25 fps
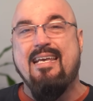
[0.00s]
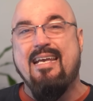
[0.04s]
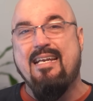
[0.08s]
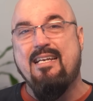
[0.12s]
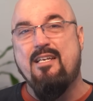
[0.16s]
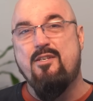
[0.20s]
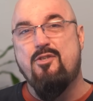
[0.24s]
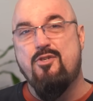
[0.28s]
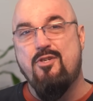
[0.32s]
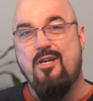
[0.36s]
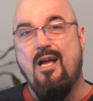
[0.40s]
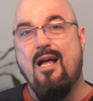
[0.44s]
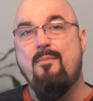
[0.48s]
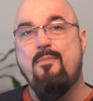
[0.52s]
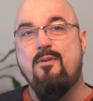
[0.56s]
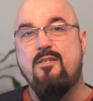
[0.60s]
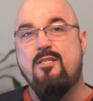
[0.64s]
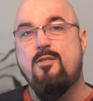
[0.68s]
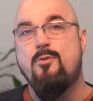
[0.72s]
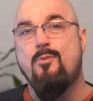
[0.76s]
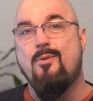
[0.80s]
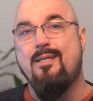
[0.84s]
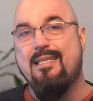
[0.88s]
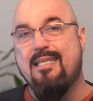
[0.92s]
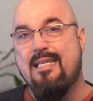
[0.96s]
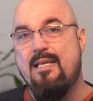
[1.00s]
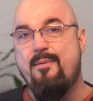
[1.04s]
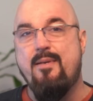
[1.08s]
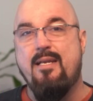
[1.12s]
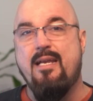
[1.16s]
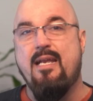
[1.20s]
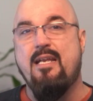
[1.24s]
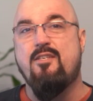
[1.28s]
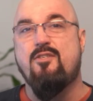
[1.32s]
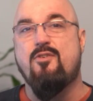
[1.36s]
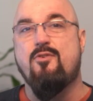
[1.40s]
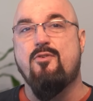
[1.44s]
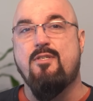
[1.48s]
And its job is to
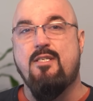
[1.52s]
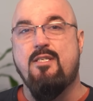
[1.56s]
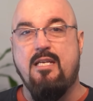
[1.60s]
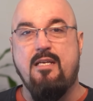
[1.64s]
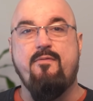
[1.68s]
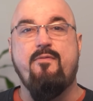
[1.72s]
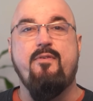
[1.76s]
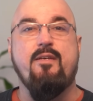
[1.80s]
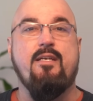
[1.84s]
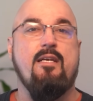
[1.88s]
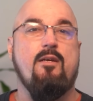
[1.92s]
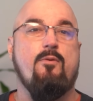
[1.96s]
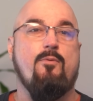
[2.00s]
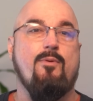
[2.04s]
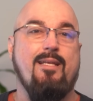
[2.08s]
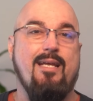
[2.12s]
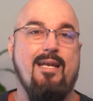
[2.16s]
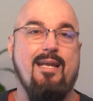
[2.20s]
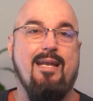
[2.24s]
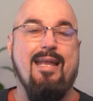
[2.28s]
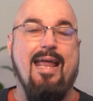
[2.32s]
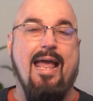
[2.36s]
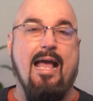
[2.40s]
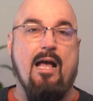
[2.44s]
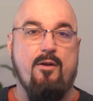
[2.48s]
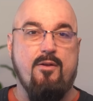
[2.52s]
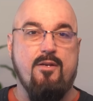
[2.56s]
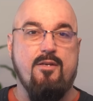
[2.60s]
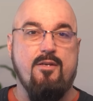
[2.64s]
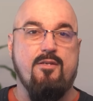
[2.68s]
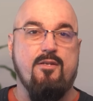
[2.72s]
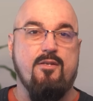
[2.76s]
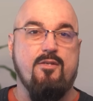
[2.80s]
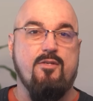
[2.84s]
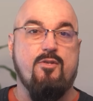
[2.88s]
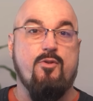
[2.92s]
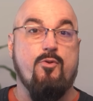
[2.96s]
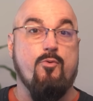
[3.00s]
eliminate certificate-related
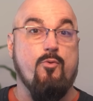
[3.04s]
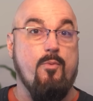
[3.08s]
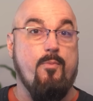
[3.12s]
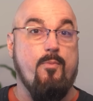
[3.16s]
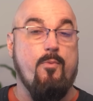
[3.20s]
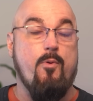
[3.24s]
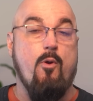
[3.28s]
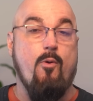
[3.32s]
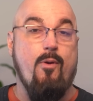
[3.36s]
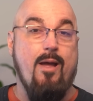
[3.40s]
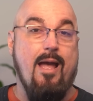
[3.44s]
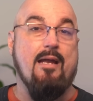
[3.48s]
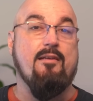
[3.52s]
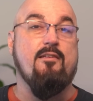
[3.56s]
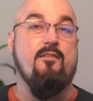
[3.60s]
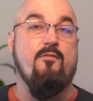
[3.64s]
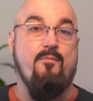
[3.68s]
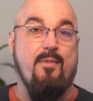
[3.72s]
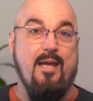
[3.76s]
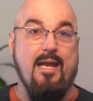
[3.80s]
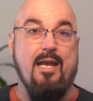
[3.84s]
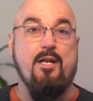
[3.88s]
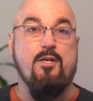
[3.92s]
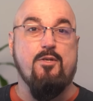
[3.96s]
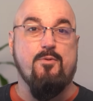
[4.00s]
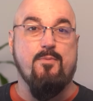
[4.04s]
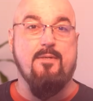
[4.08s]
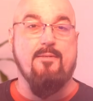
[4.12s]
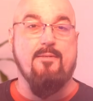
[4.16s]
outages through proactive management.